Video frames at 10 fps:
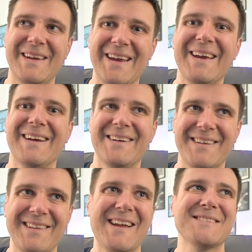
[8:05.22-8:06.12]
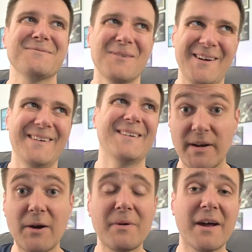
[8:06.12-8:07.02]
Yeah, that's right.
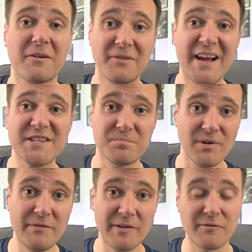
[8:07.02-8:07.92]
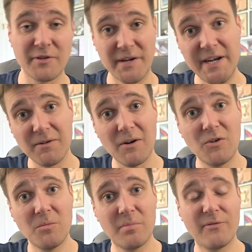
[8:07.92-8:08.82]
Now we got our last briefing for the
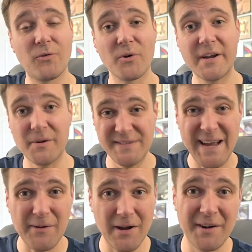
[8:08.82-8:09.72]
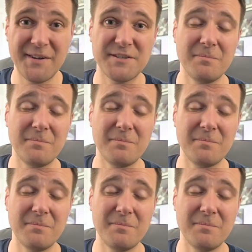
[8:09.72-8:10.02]
hero before he goes out on his